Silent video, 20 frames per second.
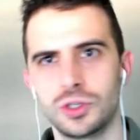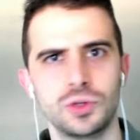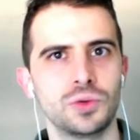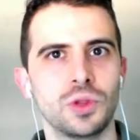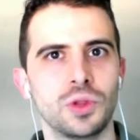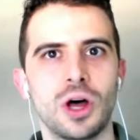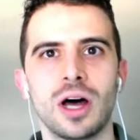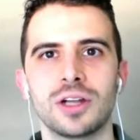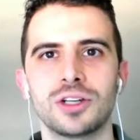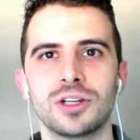
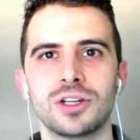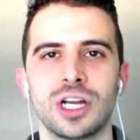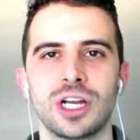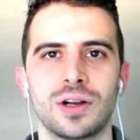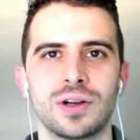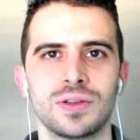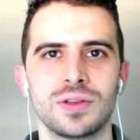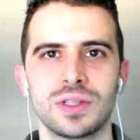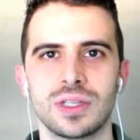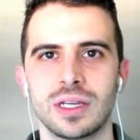lawn
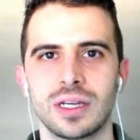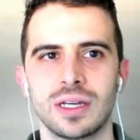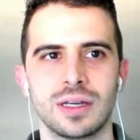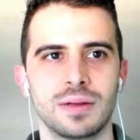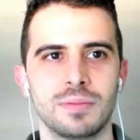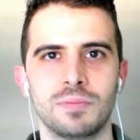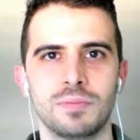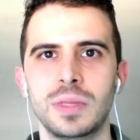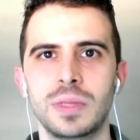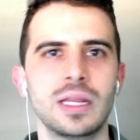chairs,
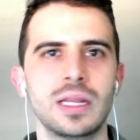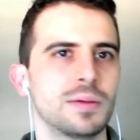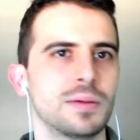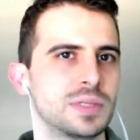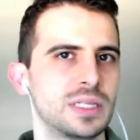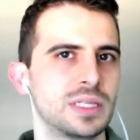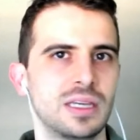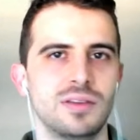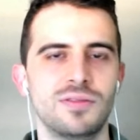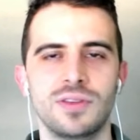a beat up
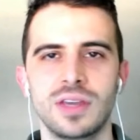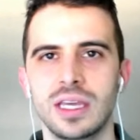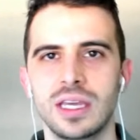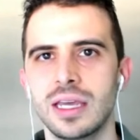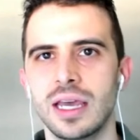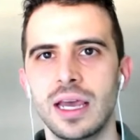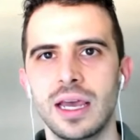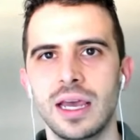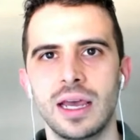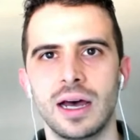
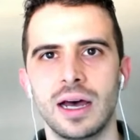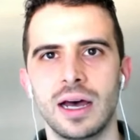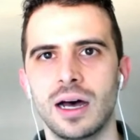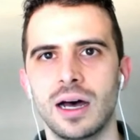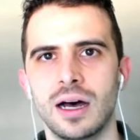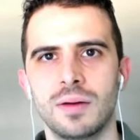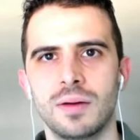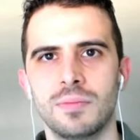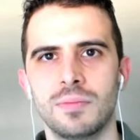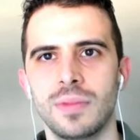TV.
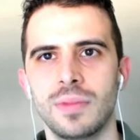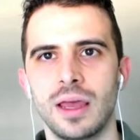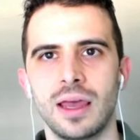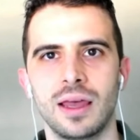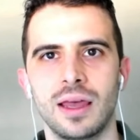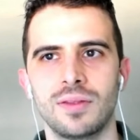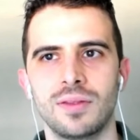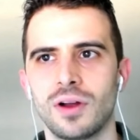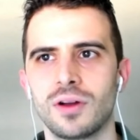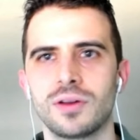
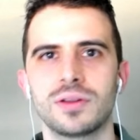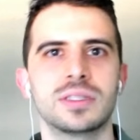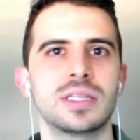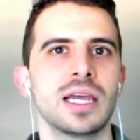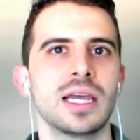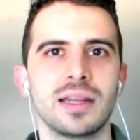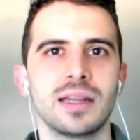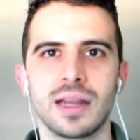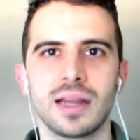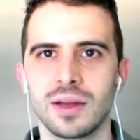And our
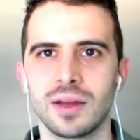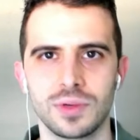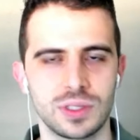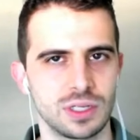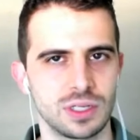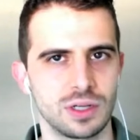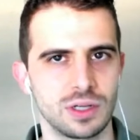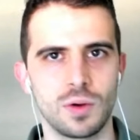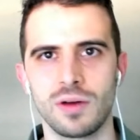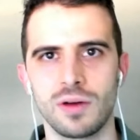date night was
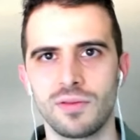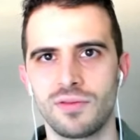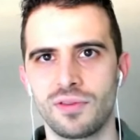to go out for